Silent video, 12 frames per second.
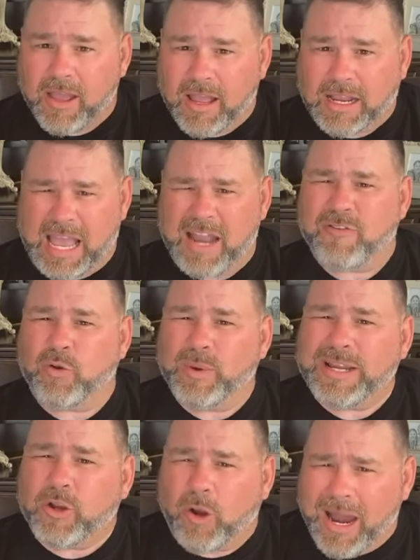Kind of a
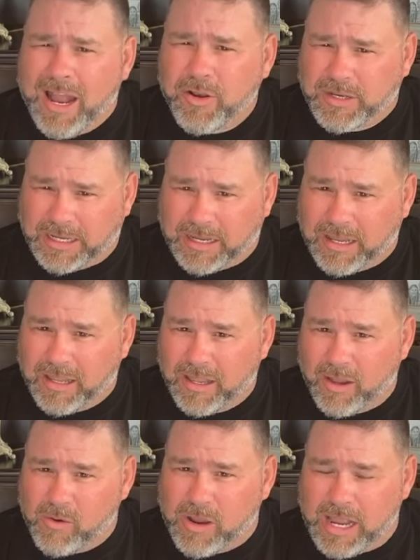regrounding.
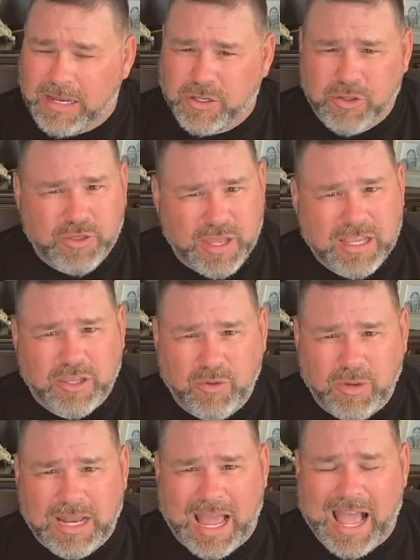Okay, do you think
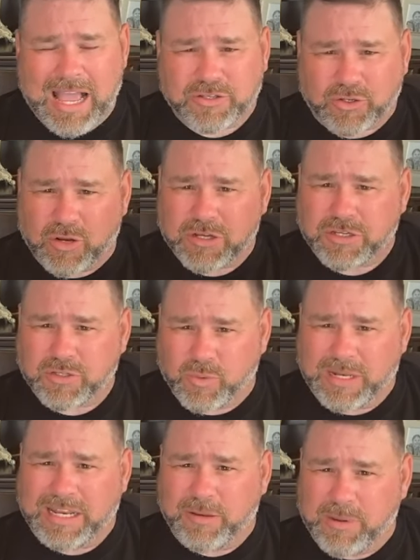you and I as Christians, we need to be